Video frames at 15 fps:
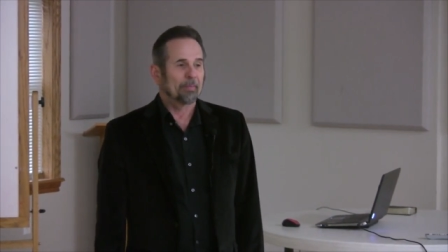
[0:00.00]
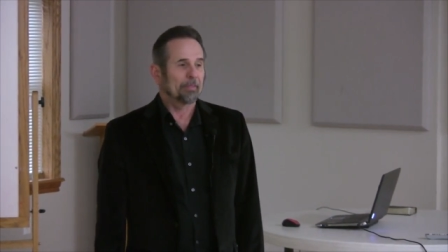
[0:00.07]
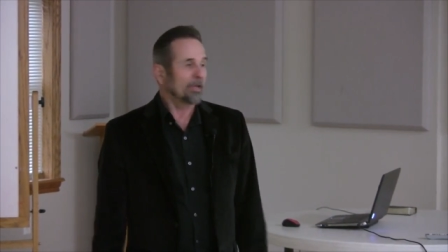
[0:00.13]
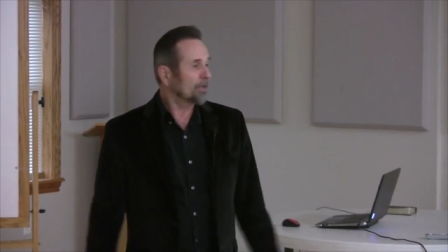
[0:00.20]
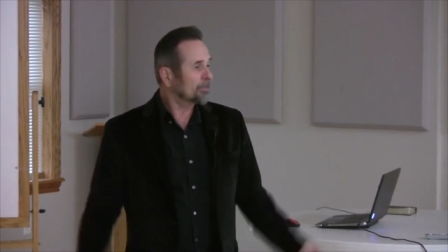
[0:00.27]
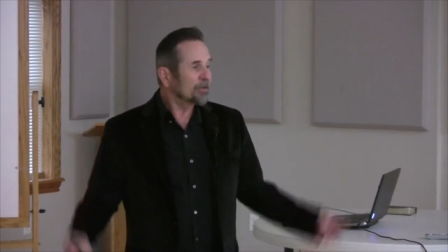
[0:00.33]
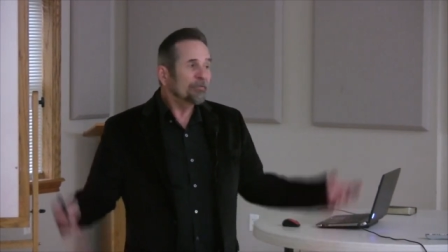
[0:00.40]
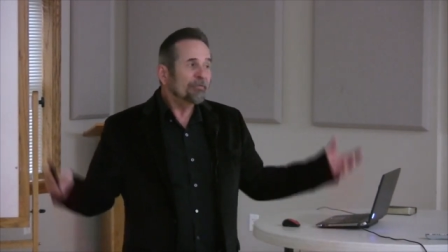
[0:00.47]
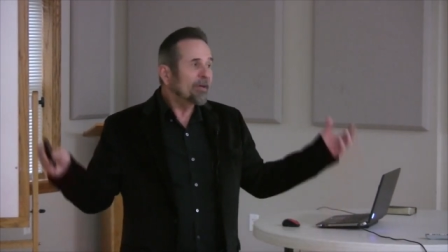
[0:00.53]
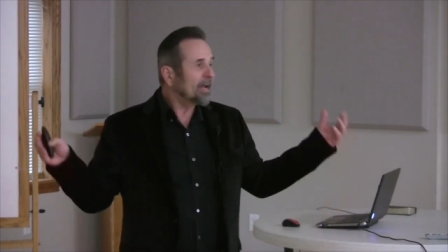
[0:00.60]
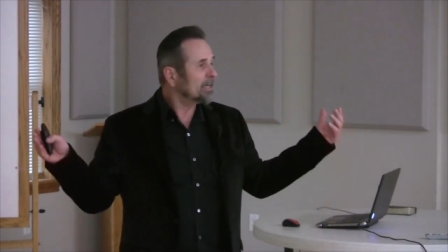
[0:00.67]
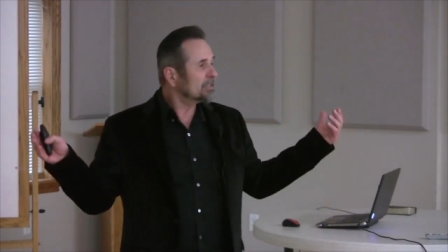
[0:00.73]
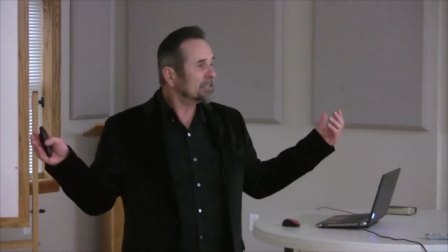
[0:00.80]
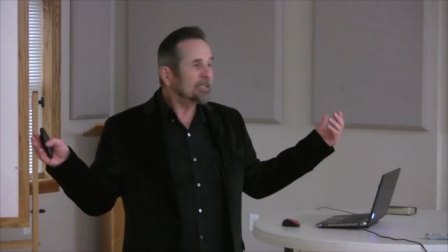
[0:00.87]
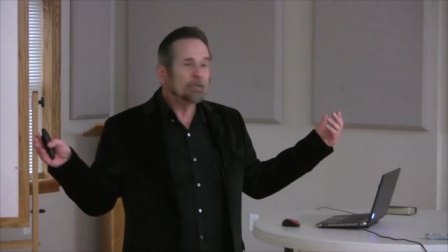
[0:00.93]
Nothing
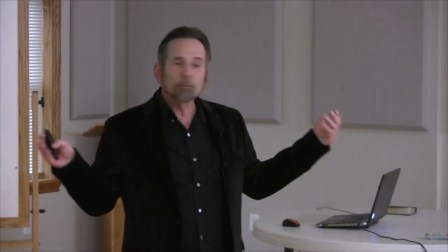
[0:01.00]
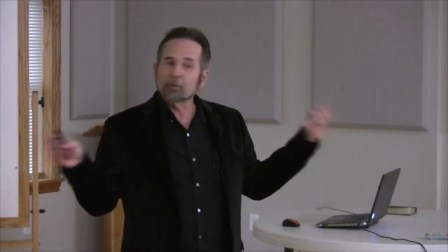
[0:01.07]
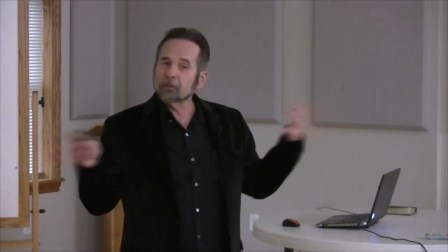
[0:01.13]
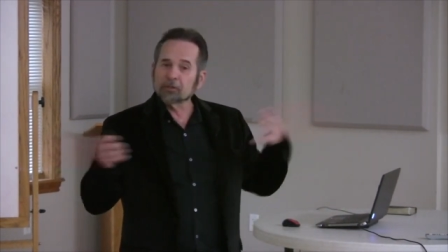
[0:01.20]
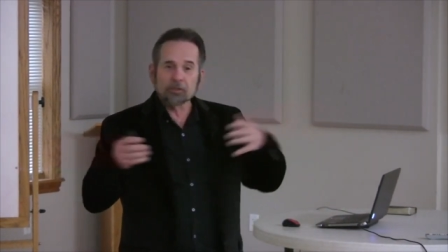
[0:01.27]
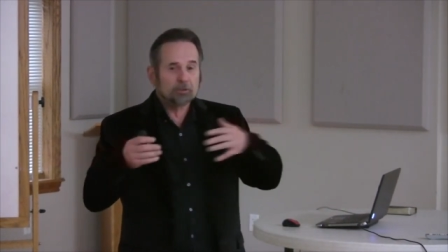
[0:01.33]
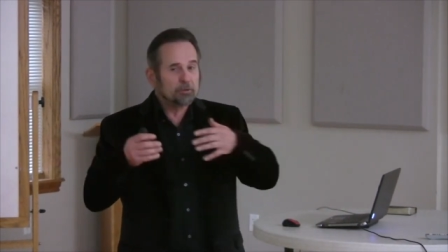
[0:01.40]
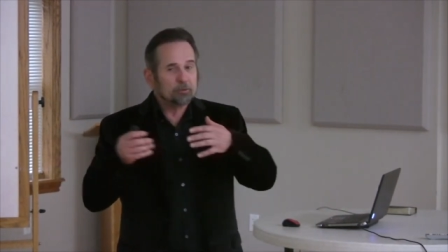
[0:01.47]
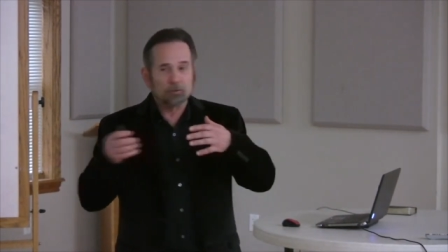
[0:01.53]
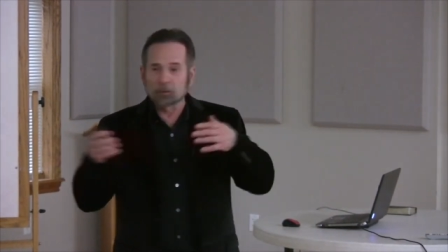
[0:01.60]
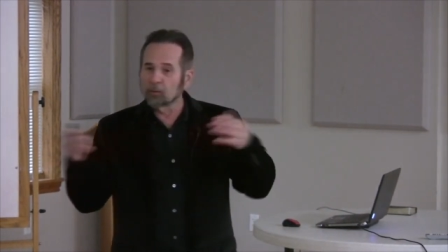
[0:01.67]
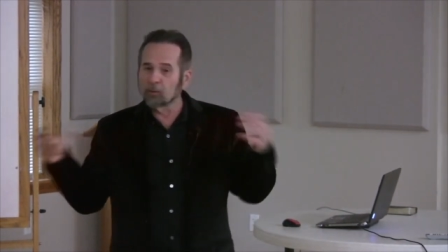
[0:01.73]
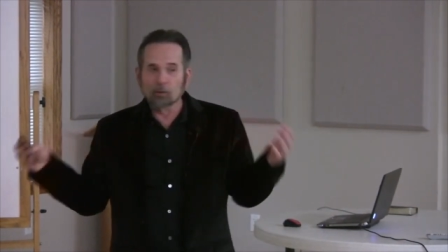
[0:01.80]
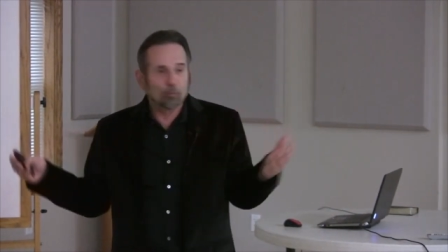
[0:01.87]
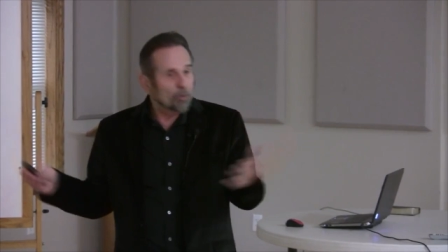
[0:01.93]
fancy. We're just
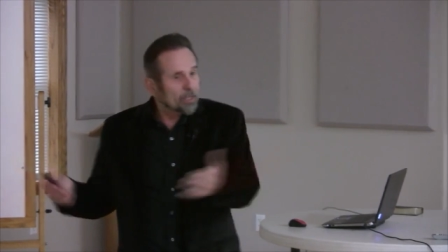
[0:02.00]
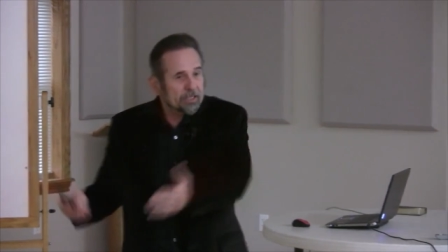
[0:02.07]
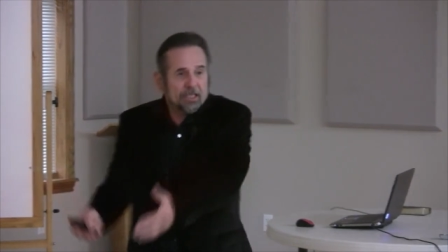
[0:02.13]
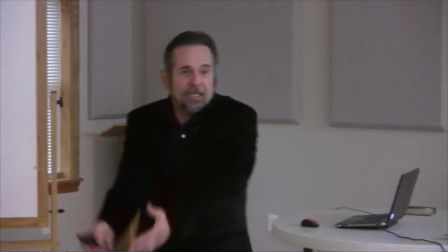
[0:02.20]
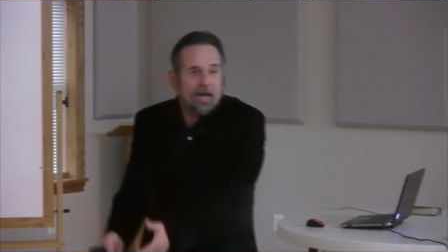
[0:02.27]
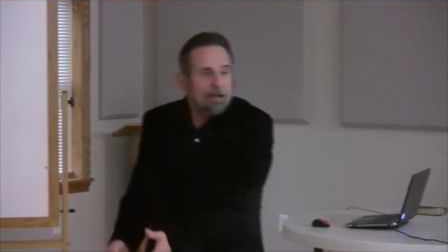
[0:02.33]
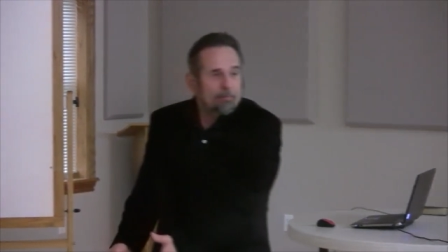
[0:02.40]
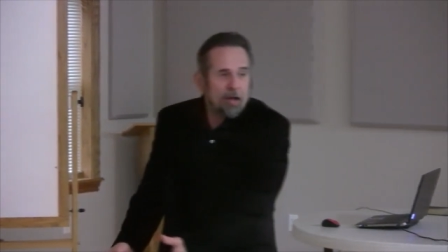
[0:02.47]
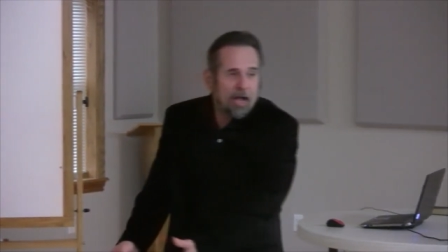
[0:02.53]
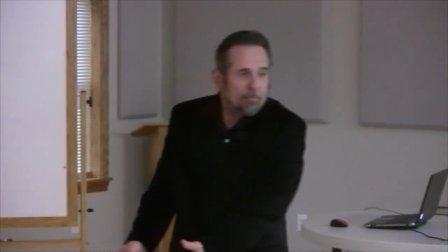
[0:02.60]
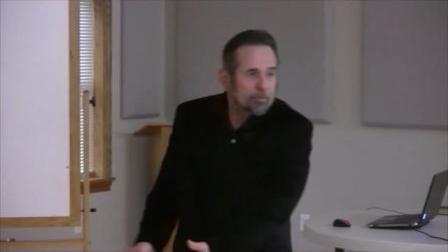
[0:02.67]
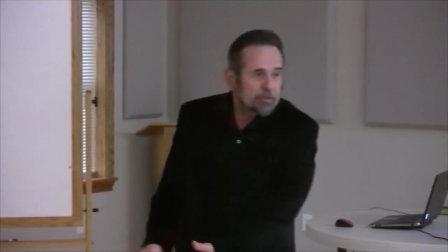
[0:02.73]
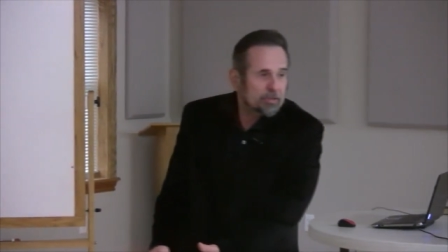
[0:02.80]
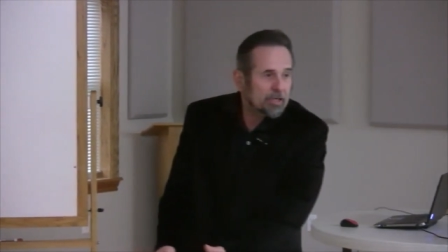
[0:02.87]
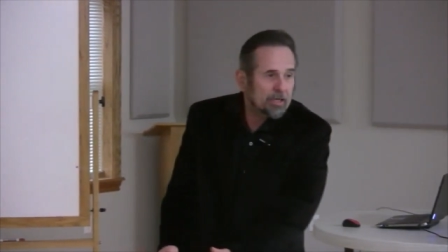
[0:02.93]
doing a Wednesday night
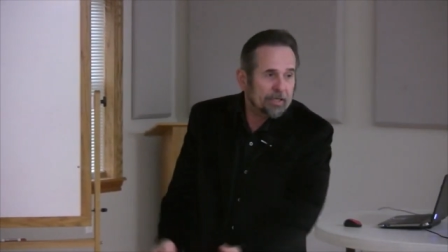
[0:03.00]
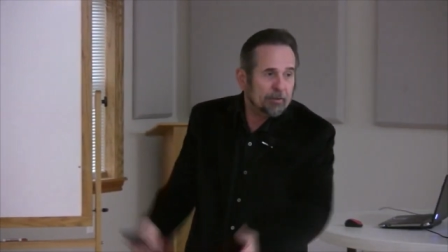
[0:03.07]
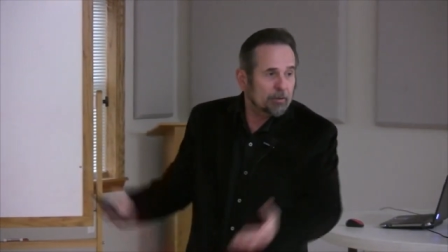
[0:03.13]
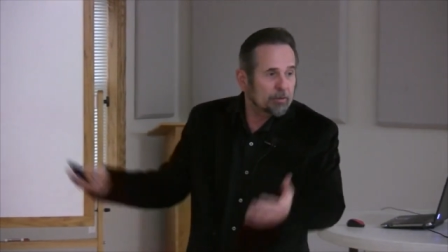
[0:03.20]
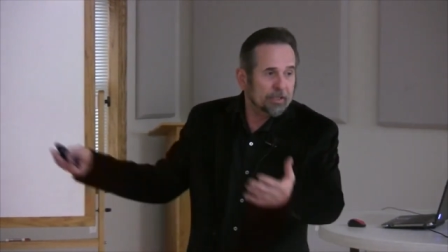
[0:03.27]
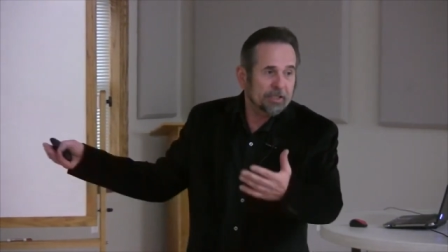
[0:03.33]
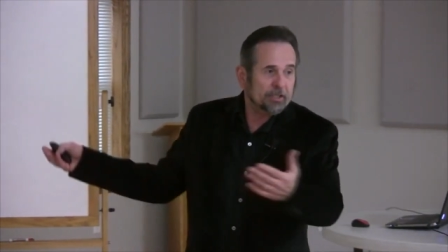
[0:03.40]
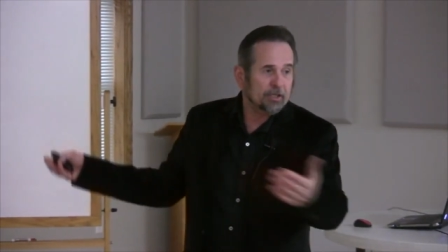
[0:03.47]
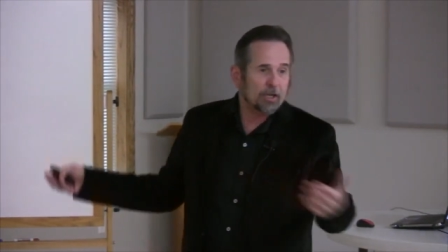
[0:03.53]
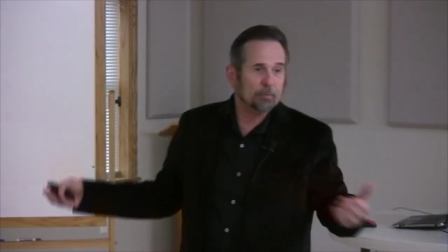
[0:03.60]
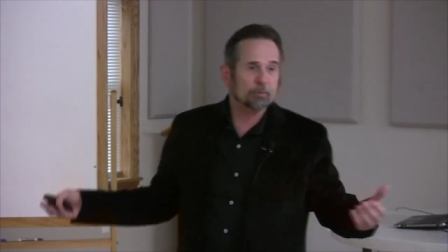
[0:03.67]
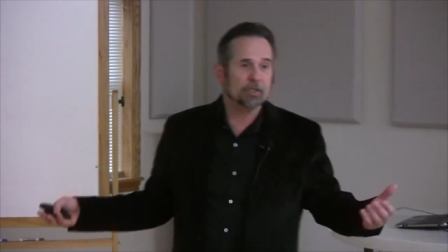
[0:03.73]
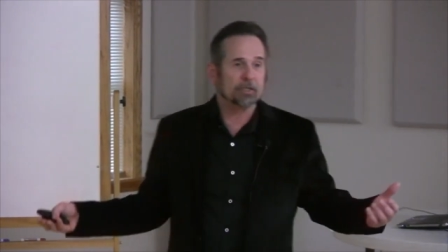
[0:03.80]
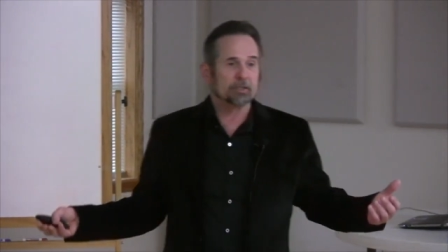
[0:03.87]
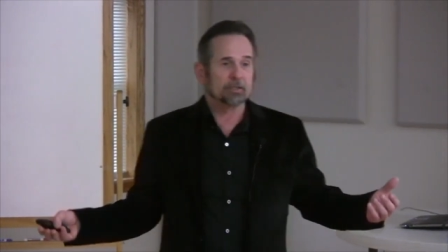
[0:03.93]
Bible study on these
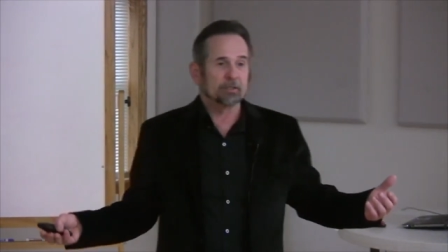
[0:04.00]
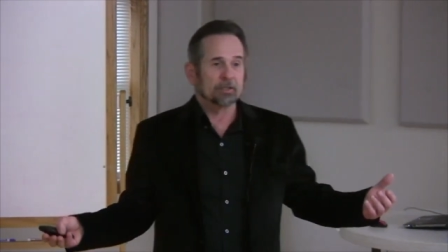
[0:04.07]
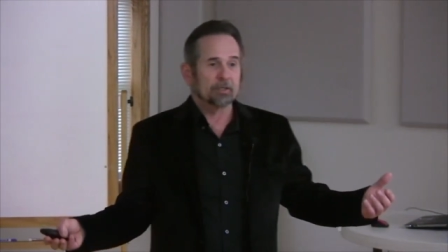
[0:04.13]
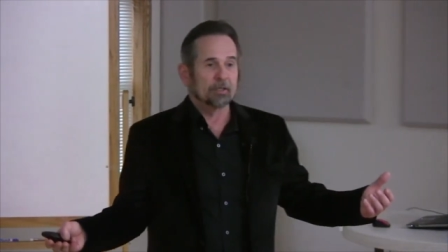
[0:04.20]
subjects.